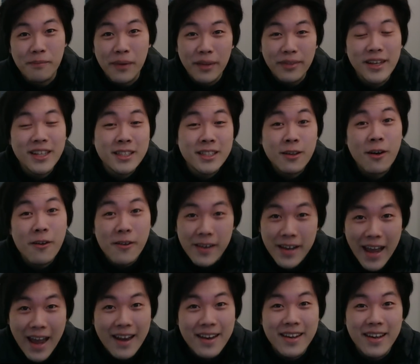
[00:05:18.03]
But this Cotton
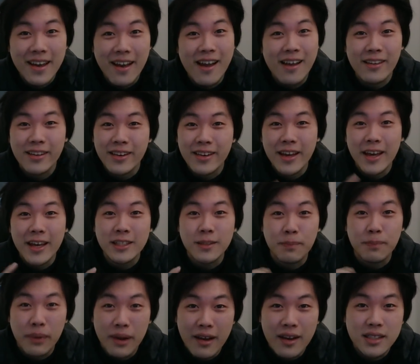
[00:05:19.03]
Candy Island is
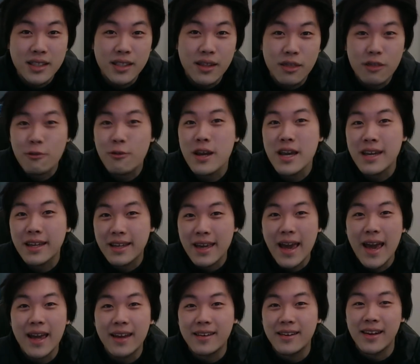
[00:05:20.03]
plus 3
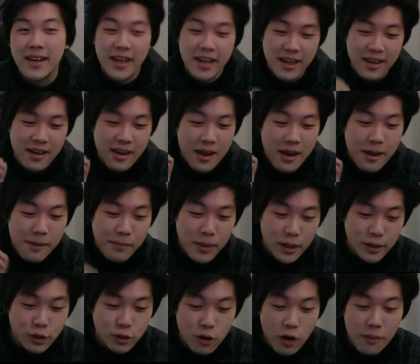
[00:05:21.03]
candy per
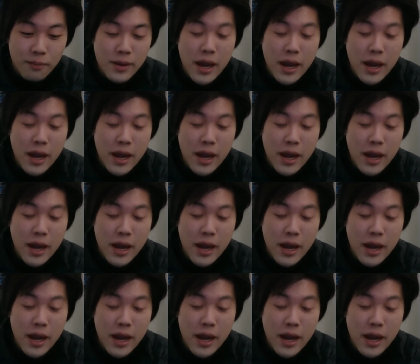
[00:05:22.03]
drop.